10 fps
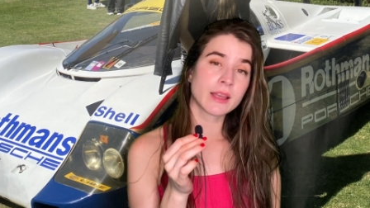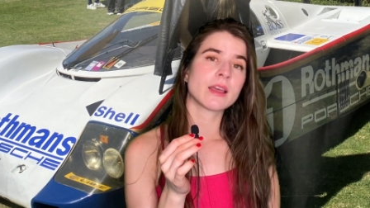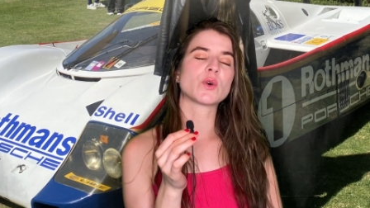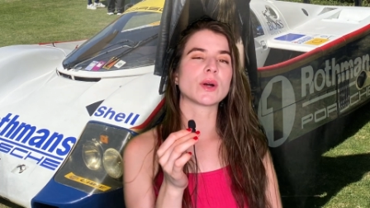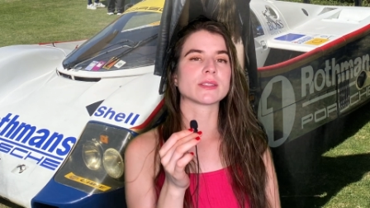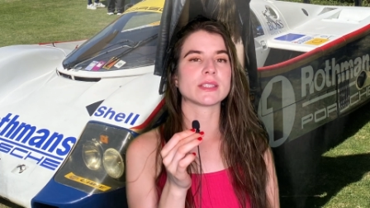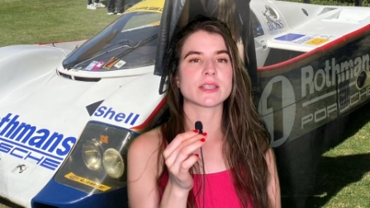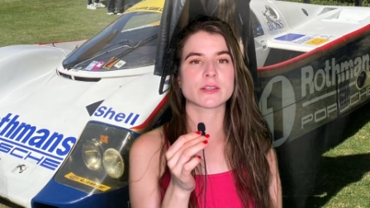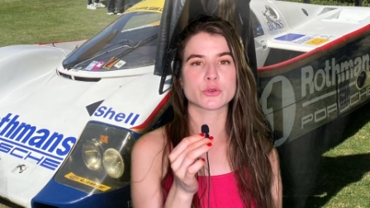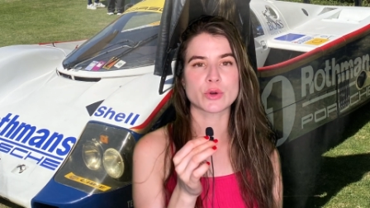Of course, they
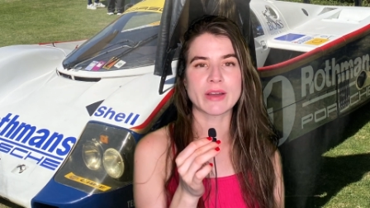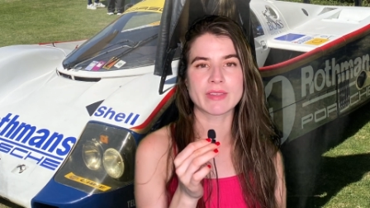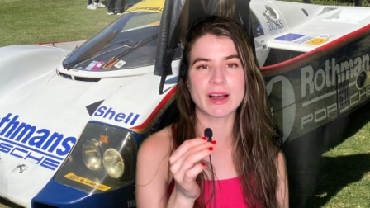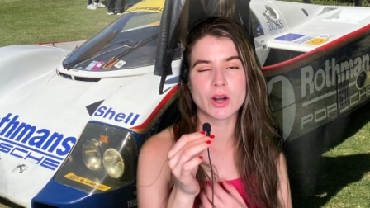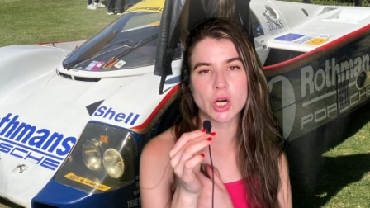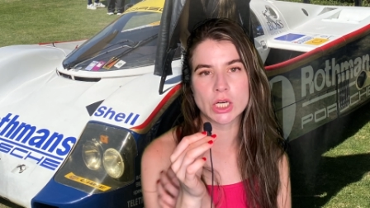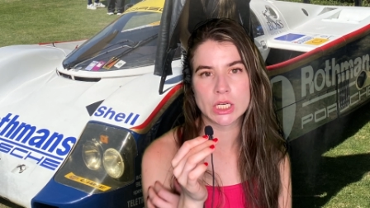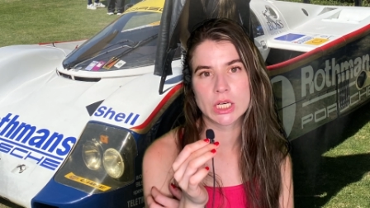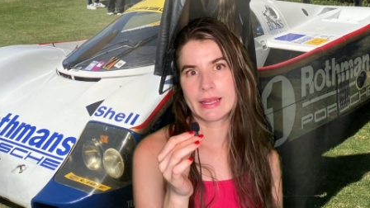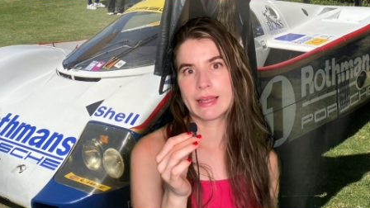didn't drive that car
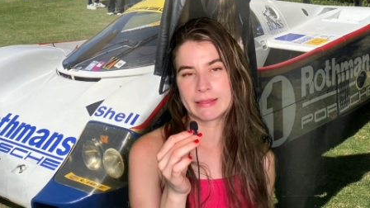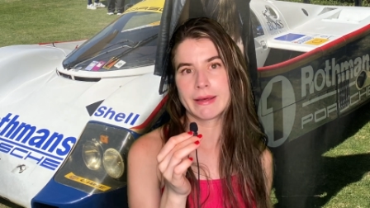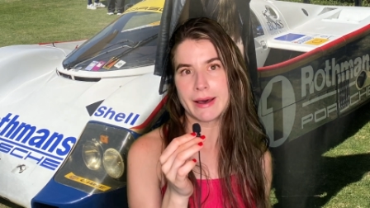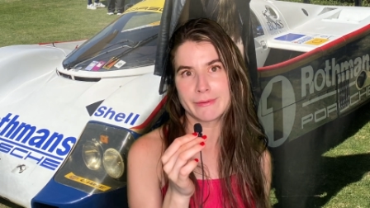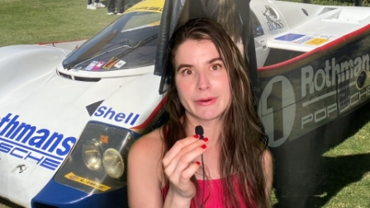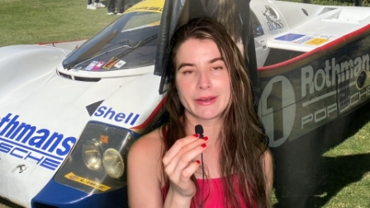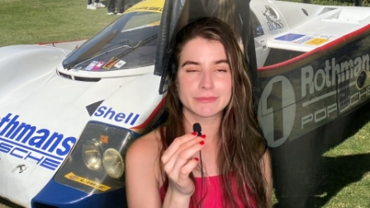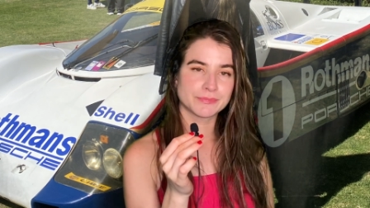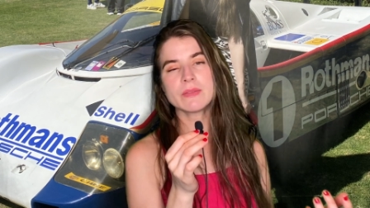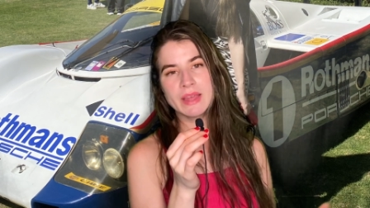in the highway.
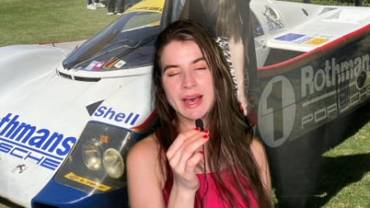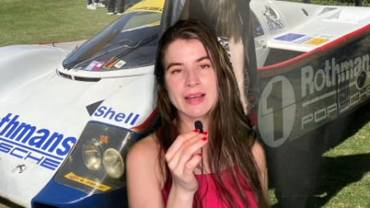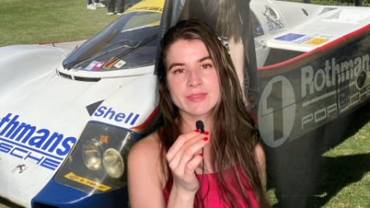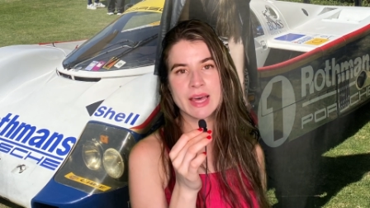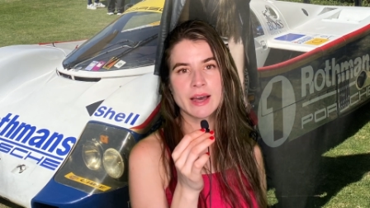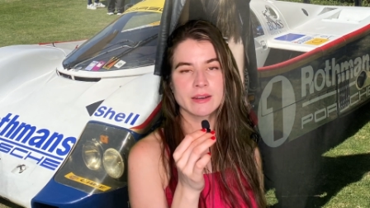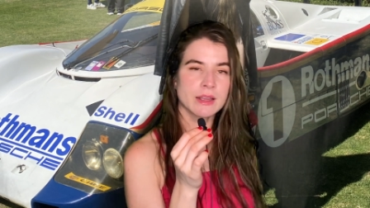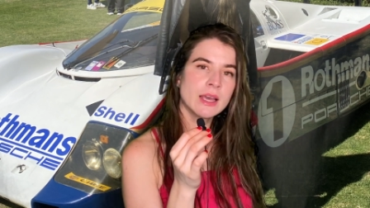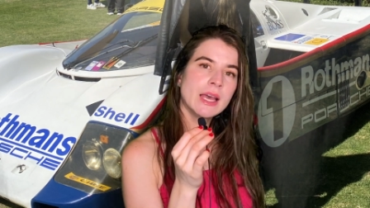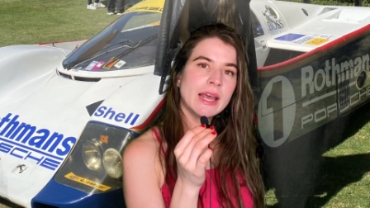They had that
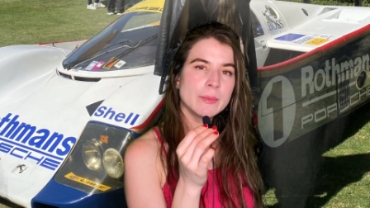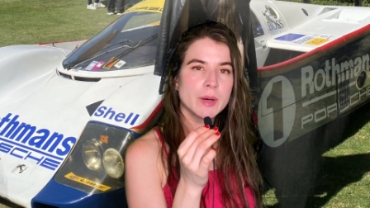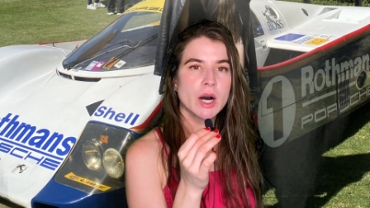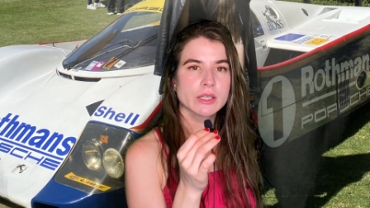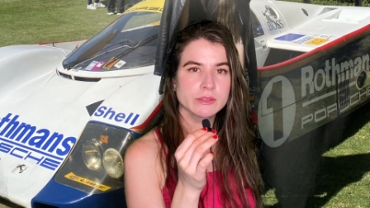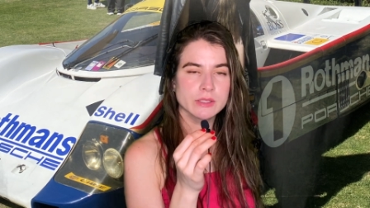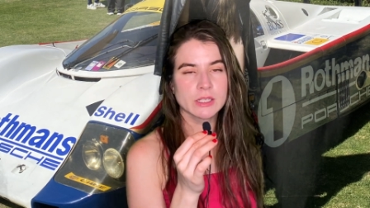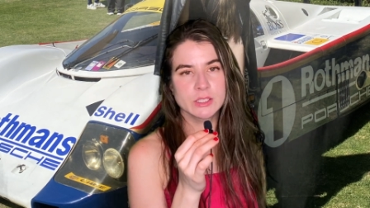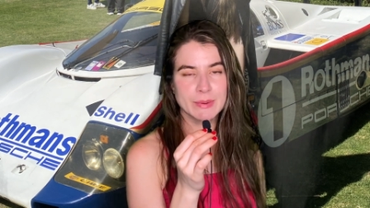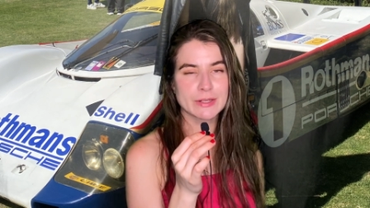in a box, in
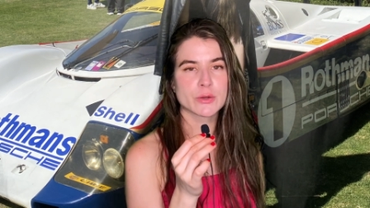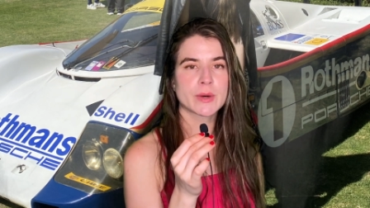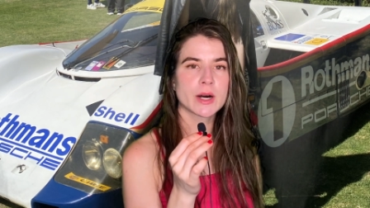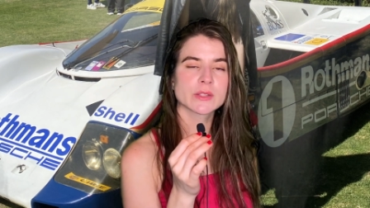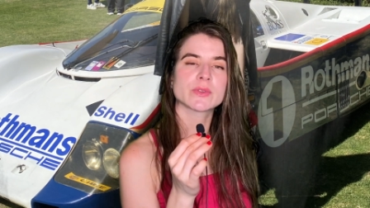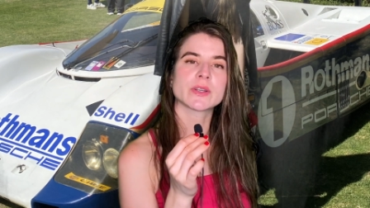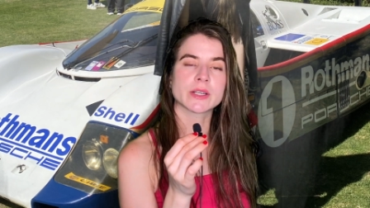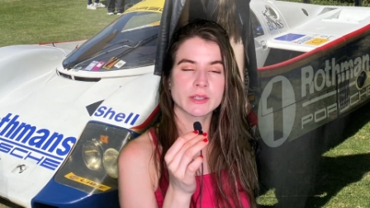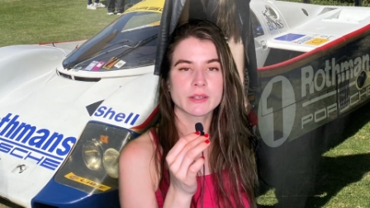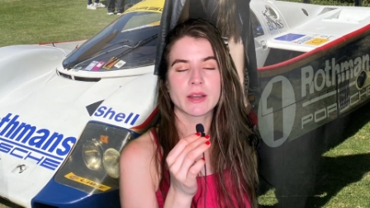a special box for
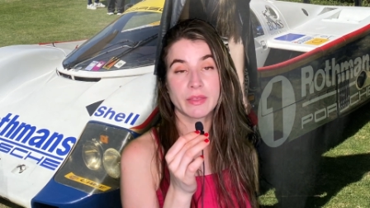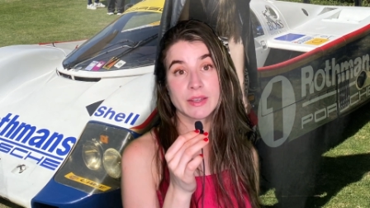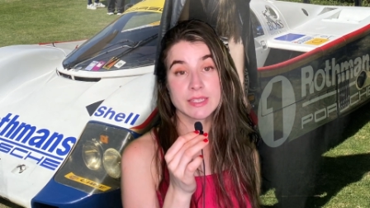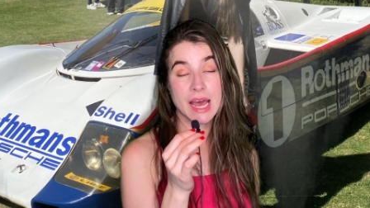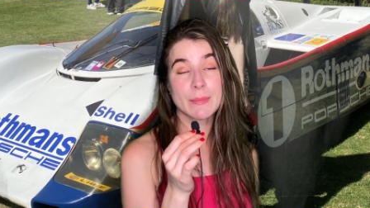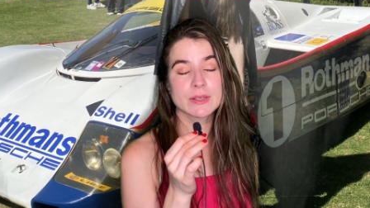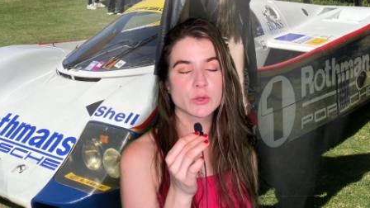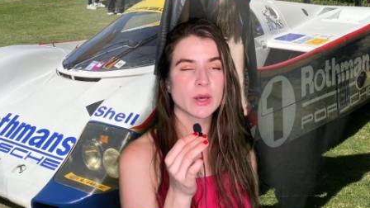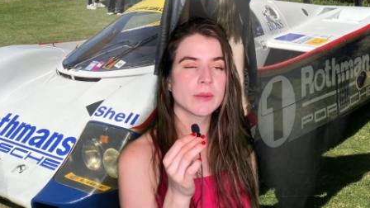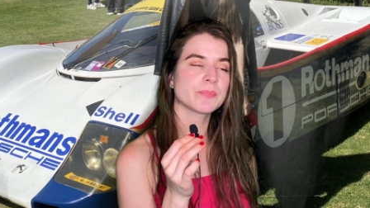nothing to happen
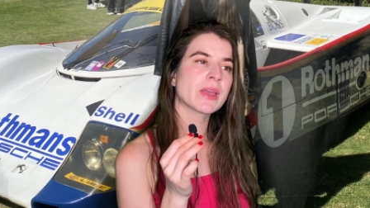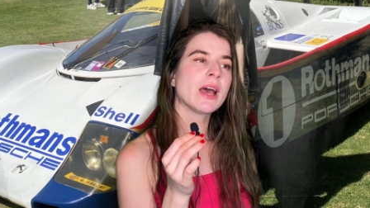to it.